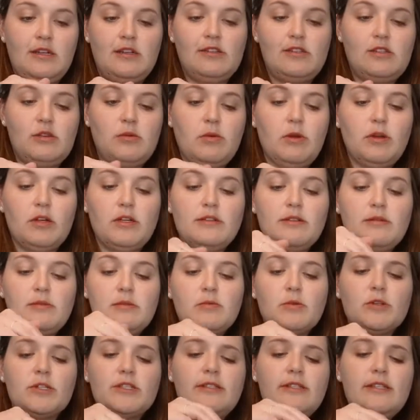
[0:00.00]
So
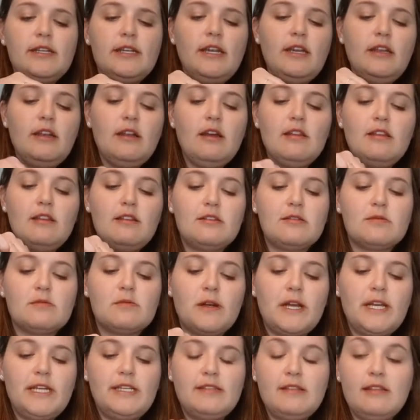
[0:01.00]
we're sticking all this
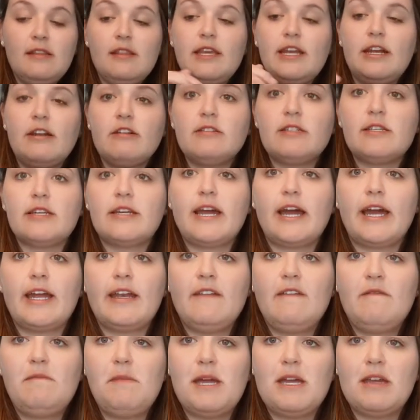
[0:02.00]
rice in there to
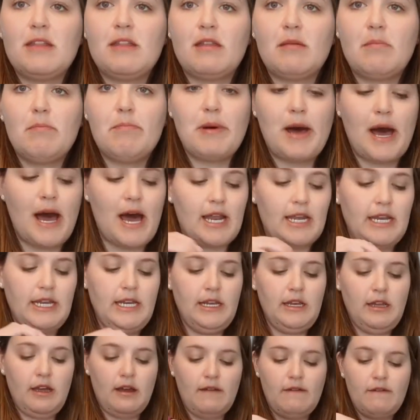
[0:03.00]
kind of make the
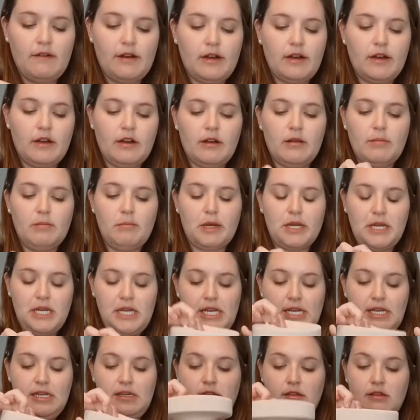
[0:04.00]
body of our
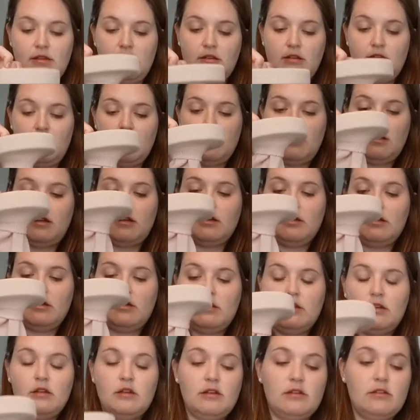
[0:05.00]
bunny.
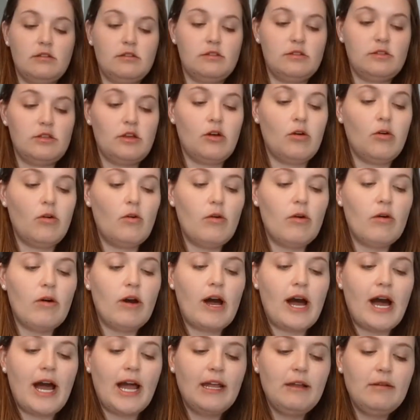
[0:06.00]

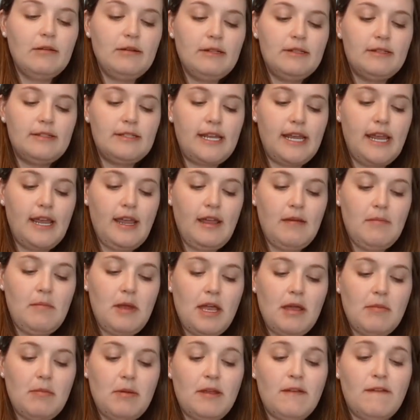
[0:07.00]
So I would say
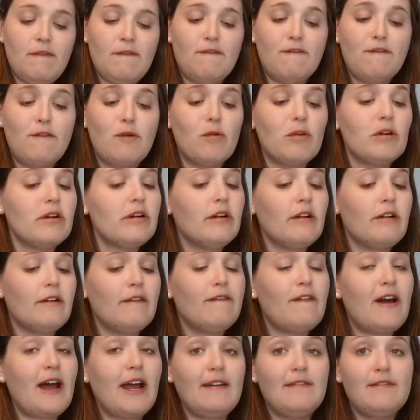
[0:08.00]
maybe 4 or
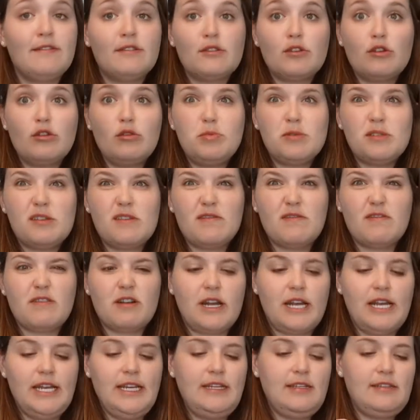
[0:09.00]
5 scoops of
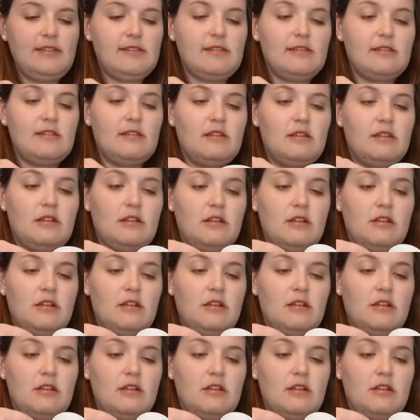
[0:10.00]
rice.